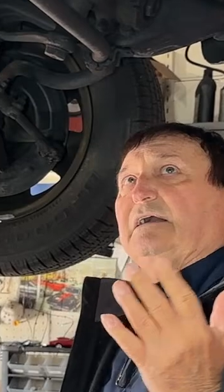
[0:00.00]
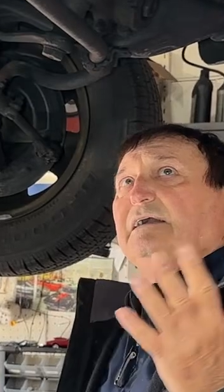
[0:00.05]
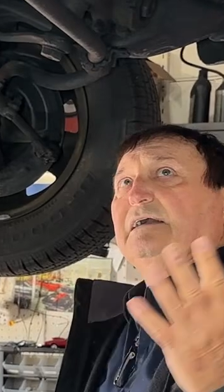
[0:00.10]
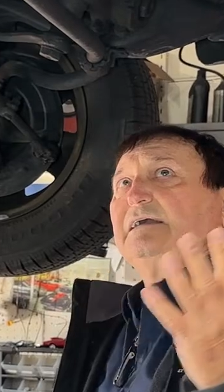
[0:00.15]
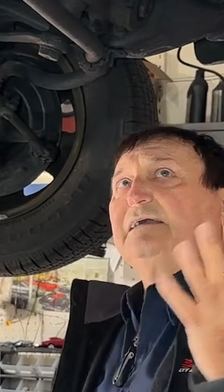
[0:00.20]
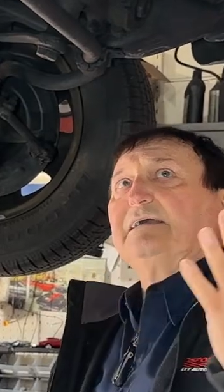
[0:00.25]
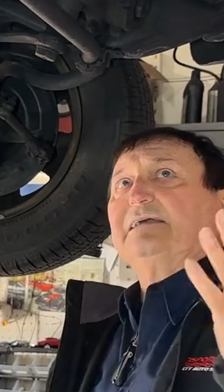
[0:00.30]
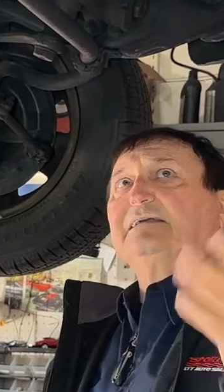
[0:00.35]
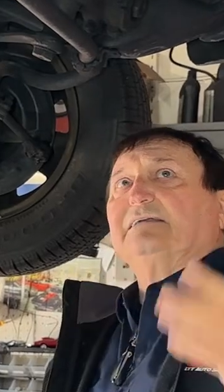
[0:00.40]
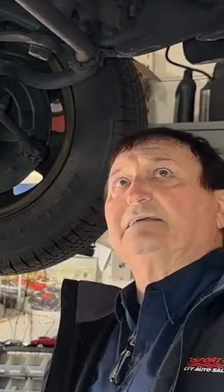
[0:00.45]

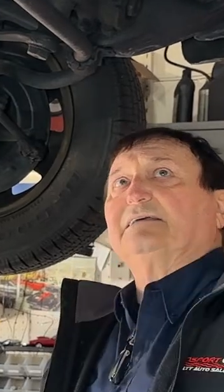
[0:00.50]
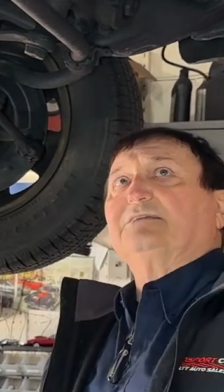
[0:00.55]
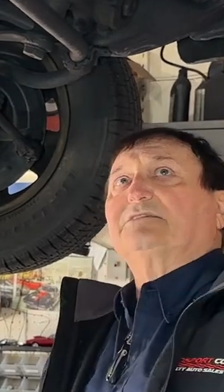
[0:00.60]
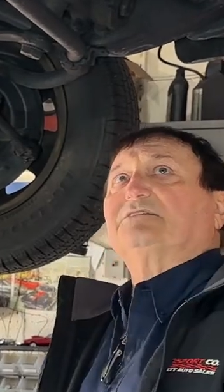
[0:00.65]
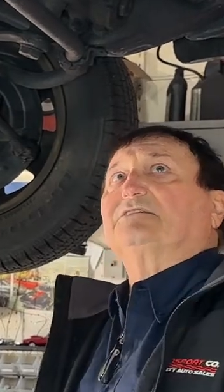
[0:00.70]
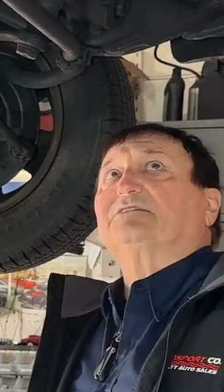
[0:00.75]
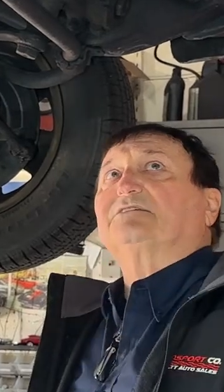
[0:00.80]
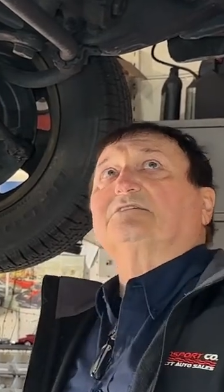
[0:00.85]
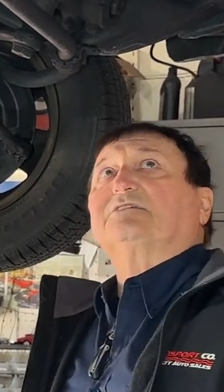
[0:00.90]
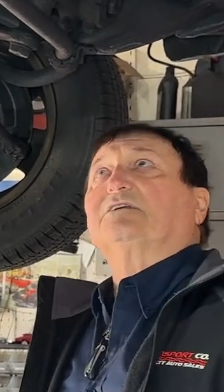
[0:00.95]
It's
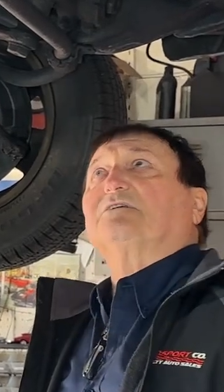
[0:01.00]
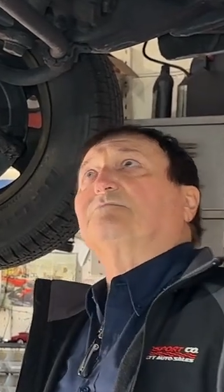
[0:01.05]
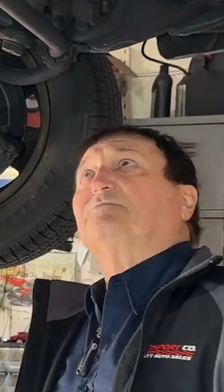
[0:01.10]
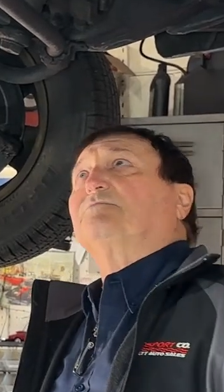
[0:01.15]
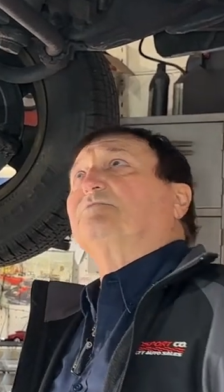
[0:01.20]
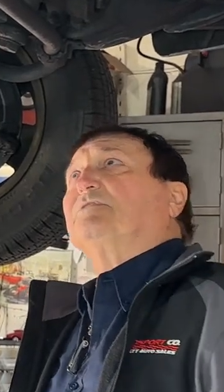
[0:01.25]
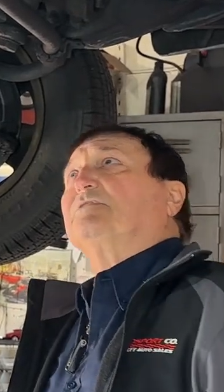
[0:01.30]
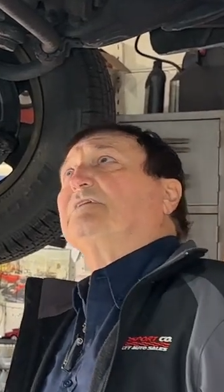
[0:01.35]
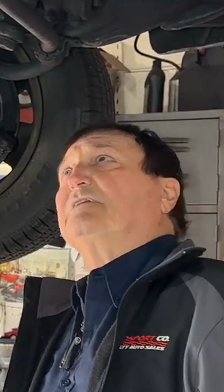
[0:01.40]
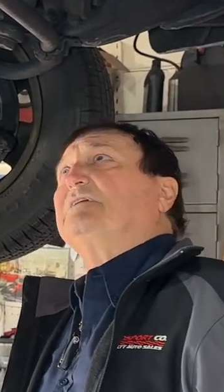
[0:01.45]
just a
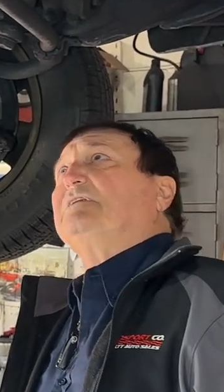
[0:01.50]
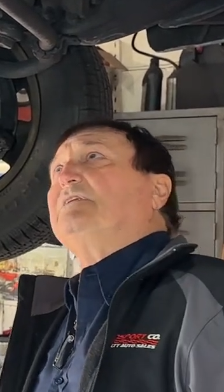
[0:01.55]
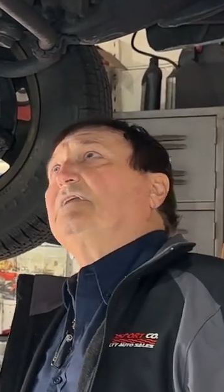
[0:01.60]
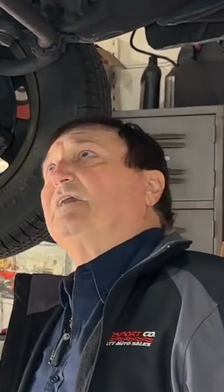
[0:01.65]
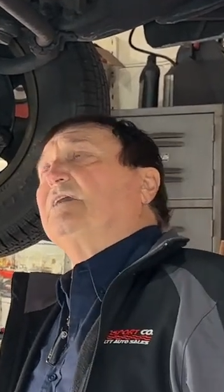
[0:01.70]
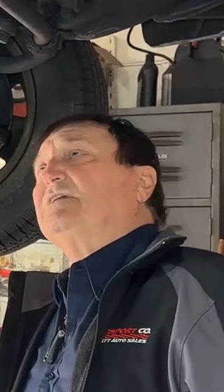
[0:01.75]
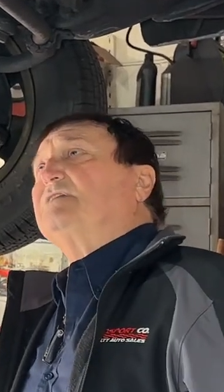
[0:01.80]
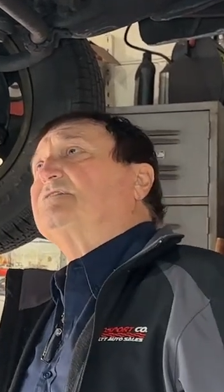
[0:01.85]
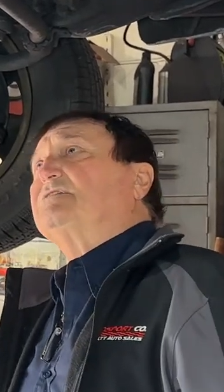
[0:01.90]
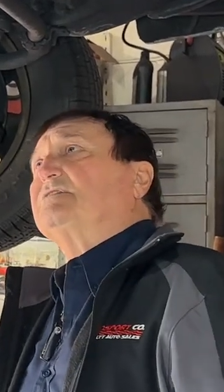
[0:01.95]
really
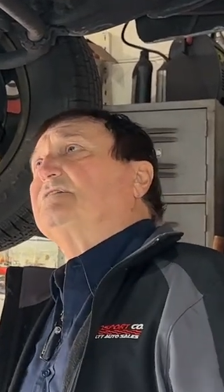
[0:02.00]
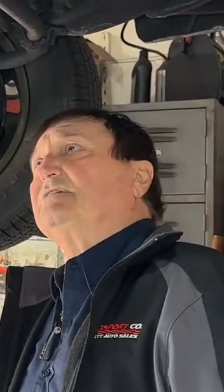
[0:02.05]
nice,